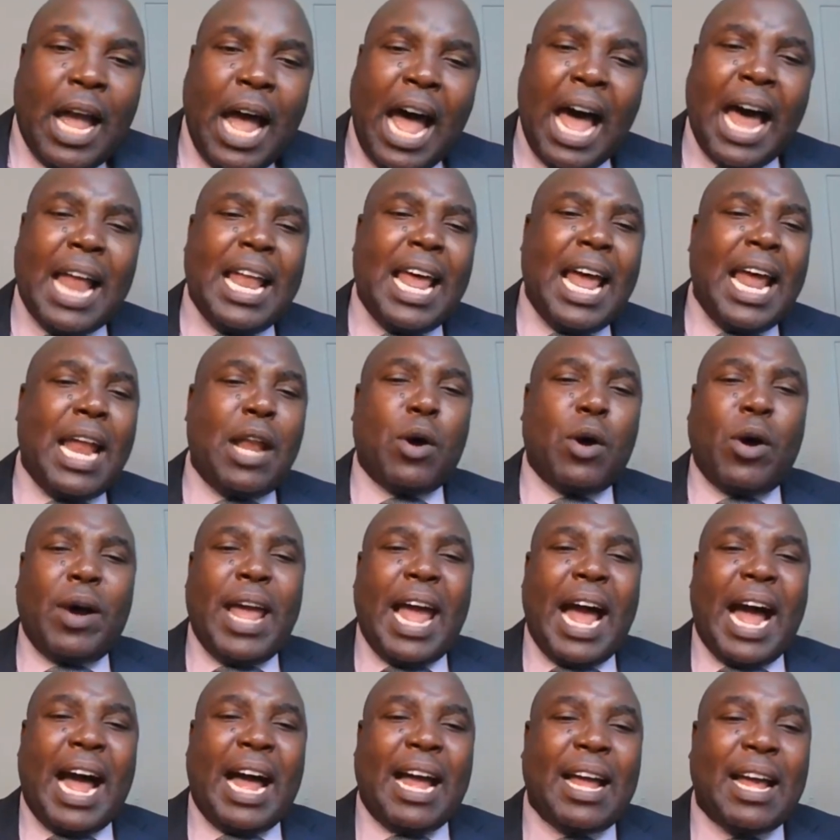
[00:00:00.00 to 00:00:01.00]

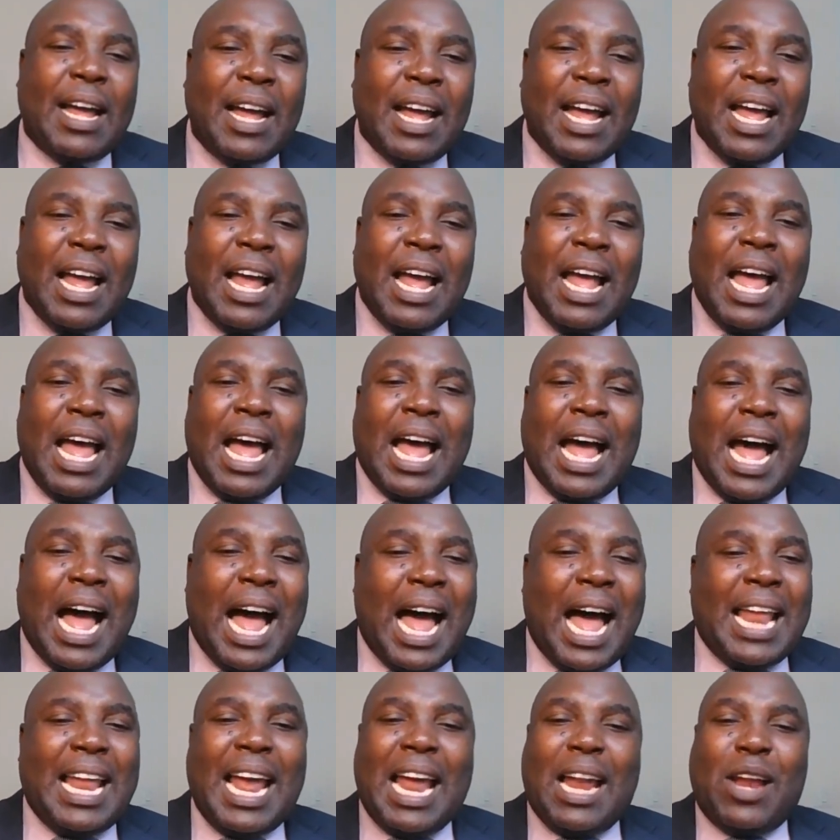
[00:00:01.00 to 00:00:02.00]
Hallelujah.
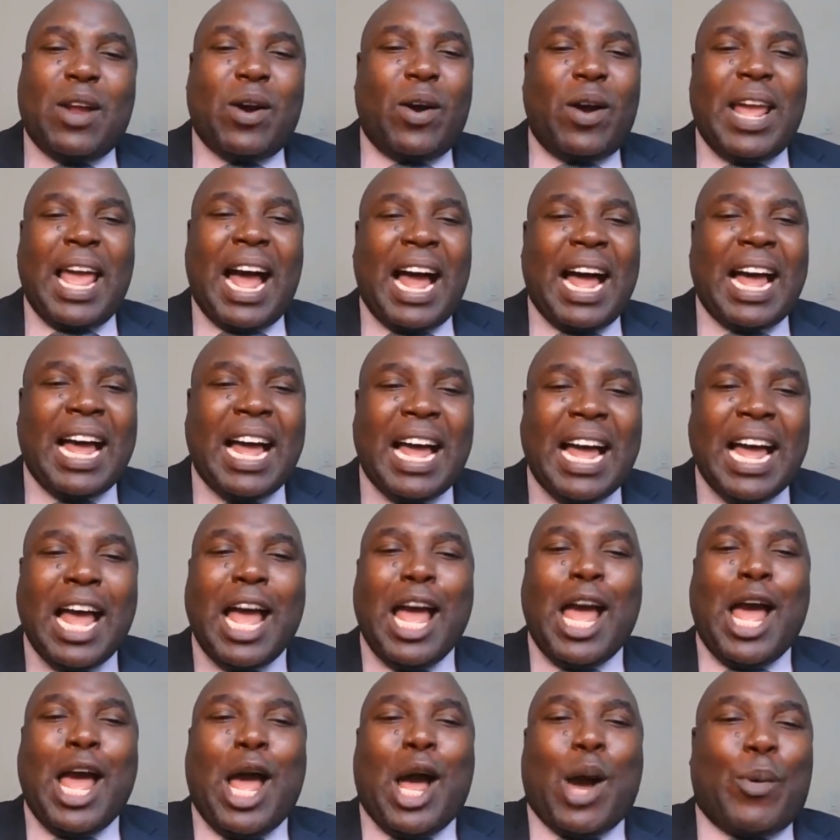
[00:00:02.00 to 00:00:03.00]
Hallelujah
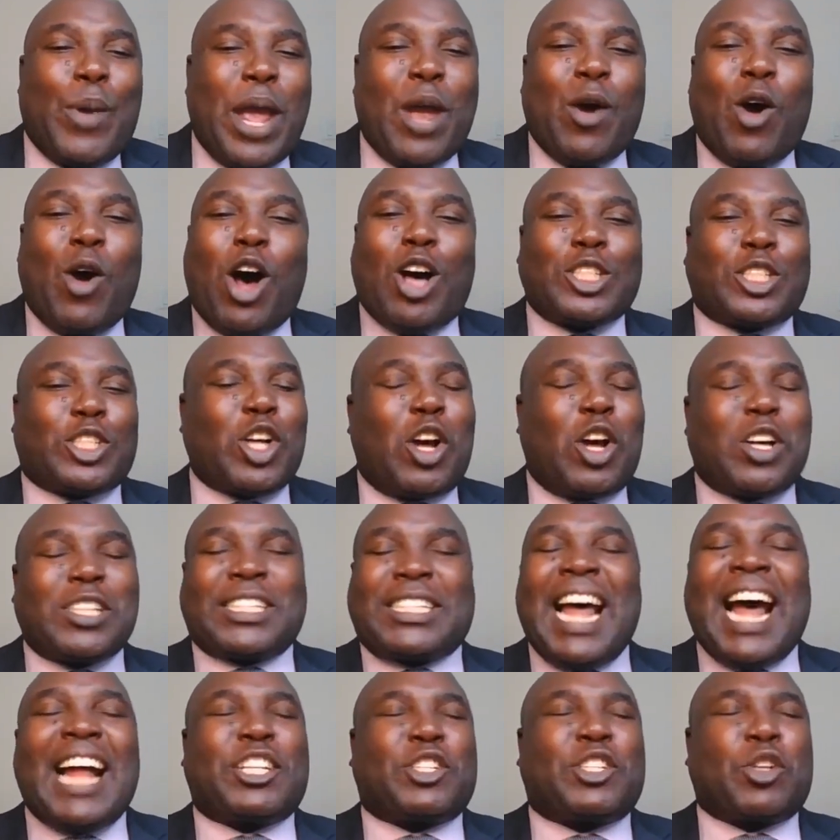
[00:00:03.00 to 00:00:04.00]
we also
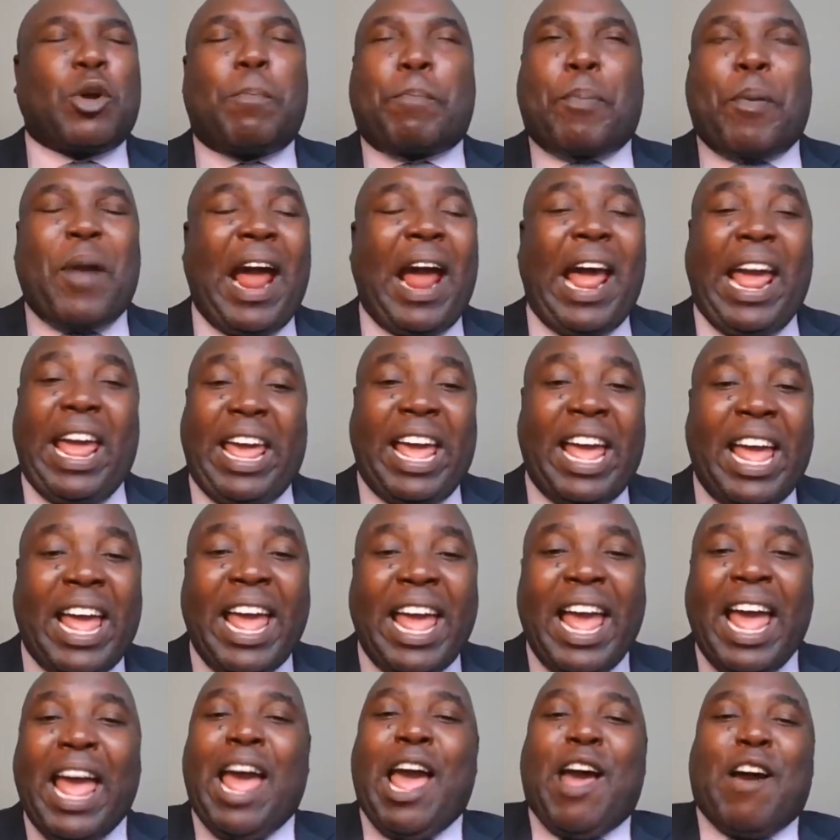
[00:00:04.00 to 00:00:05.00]
start to pray
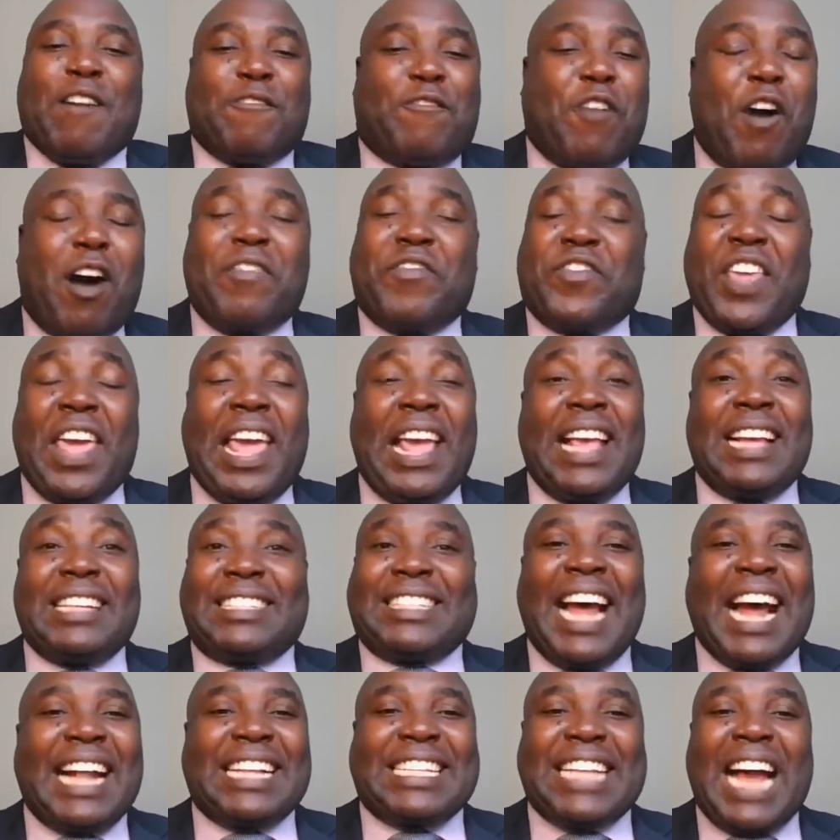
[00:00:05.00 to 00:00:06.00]
for
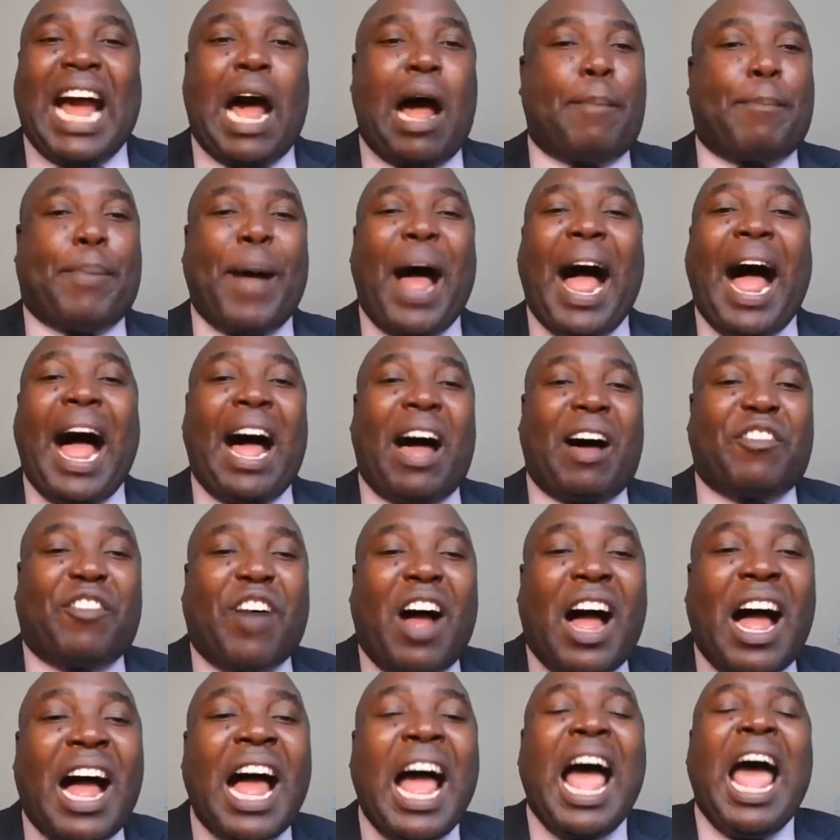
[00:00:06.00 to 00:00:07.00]
things that are above.
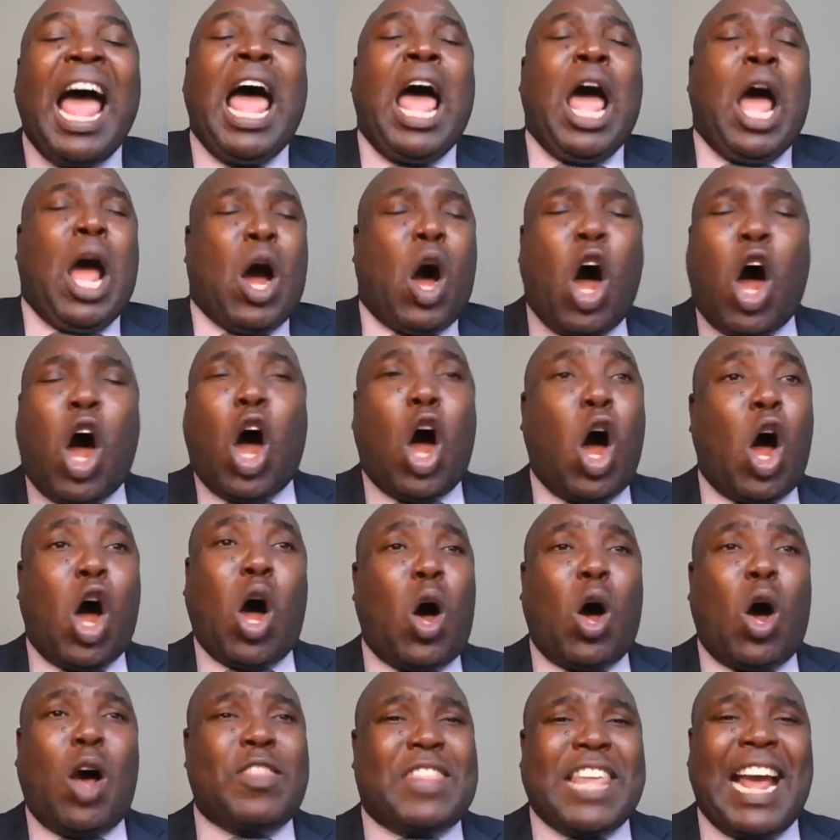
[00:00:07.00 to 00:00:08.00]

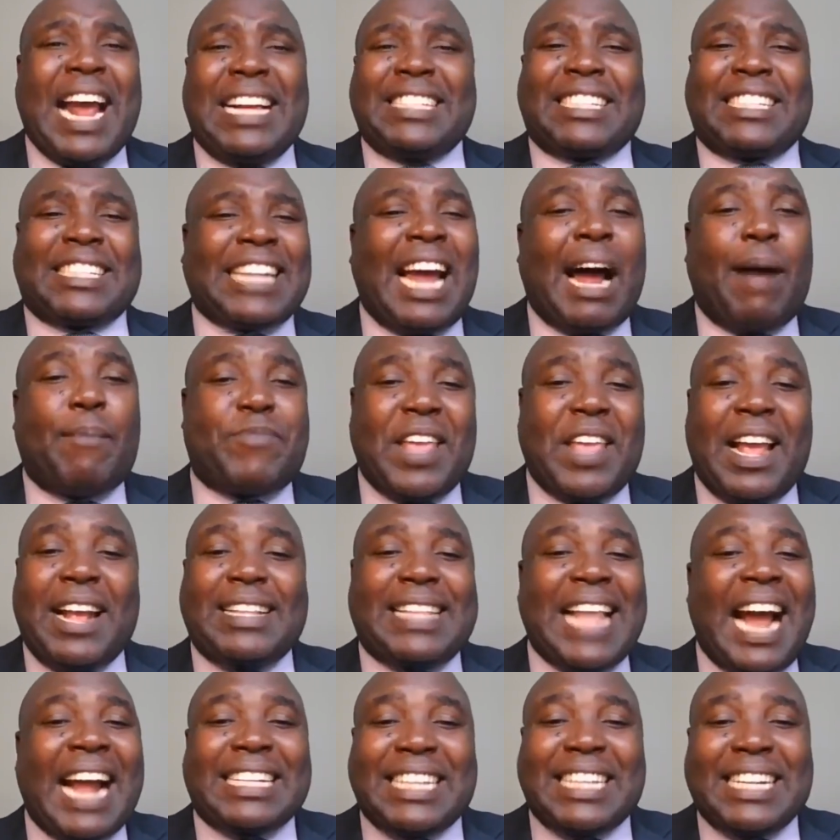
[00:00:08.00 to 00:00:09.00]
Oh, there is something
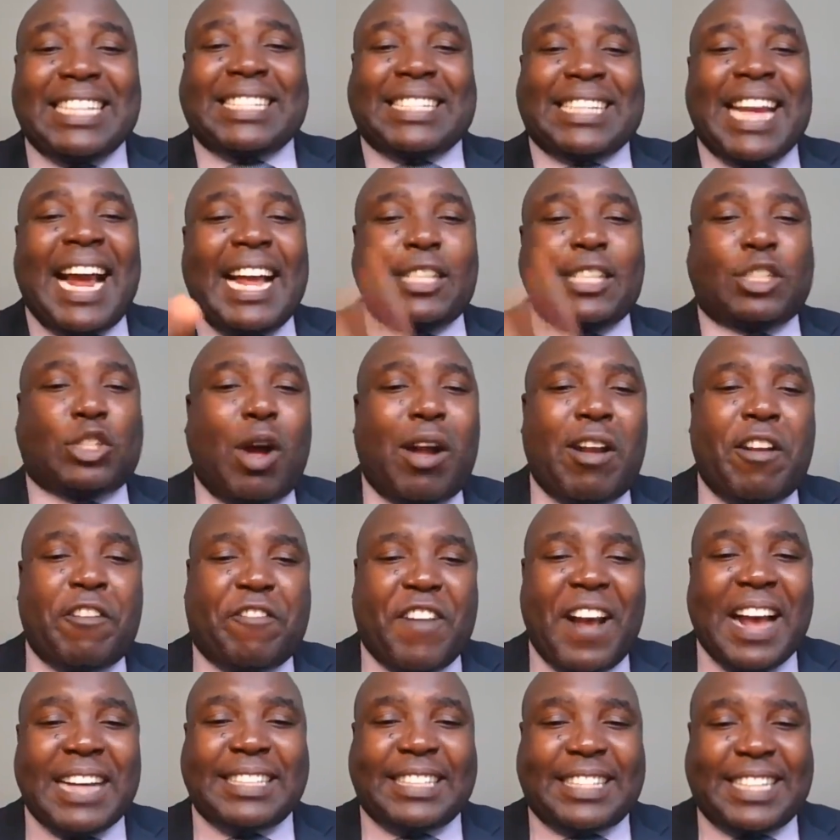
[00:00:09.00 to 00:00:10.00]
that he says on
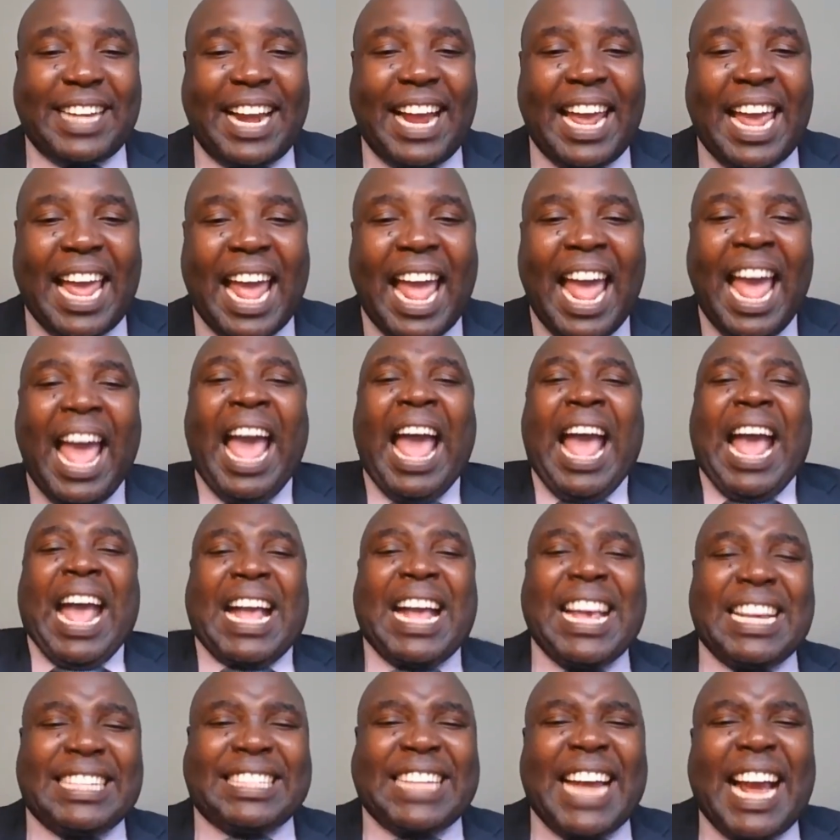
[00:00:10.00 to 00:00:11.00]
verse 3.
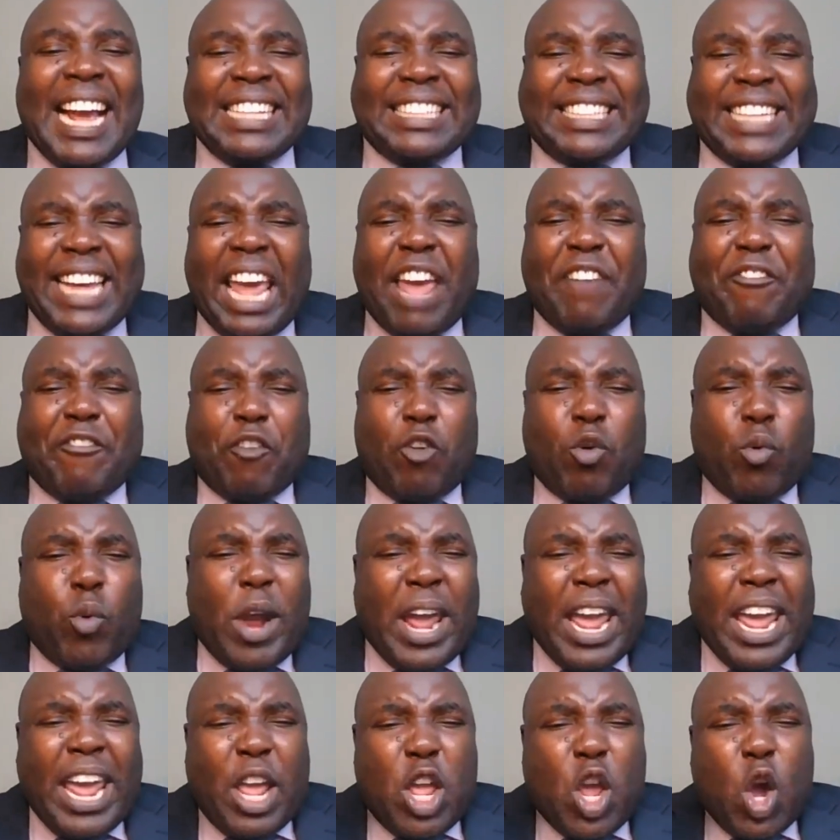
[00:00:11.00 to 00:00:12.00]
He says, If
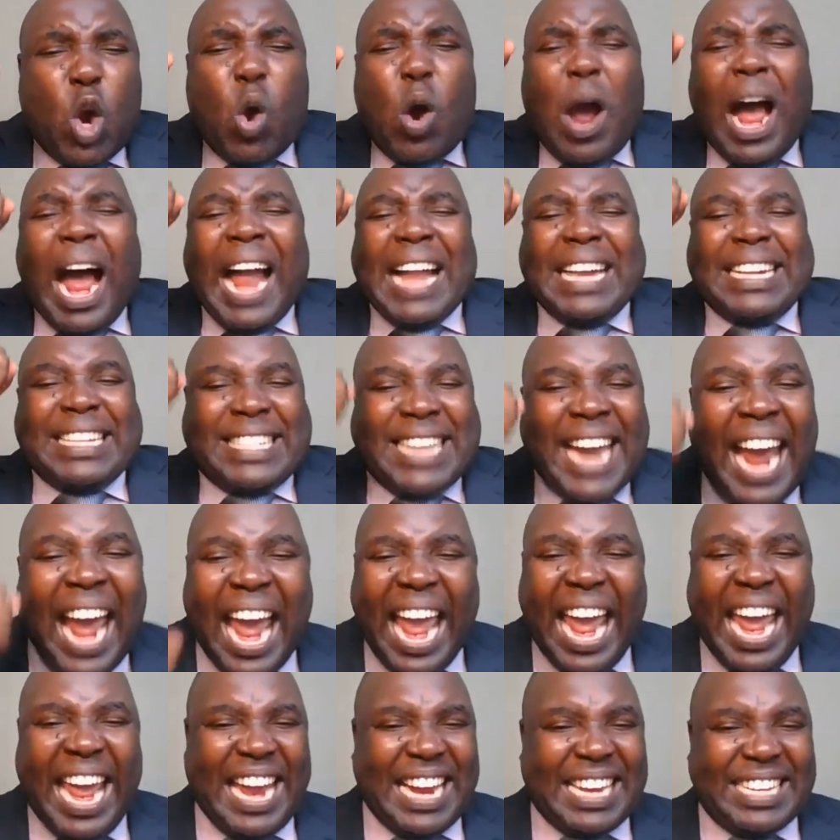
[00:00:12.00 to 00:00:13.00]
we you are
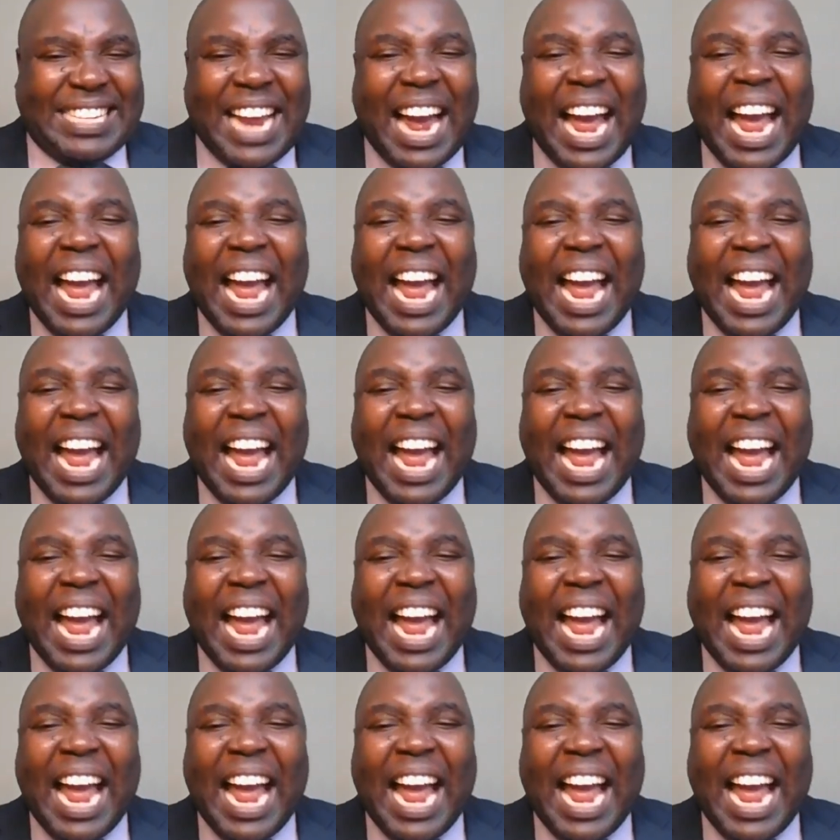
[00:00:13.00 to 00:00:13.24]
dead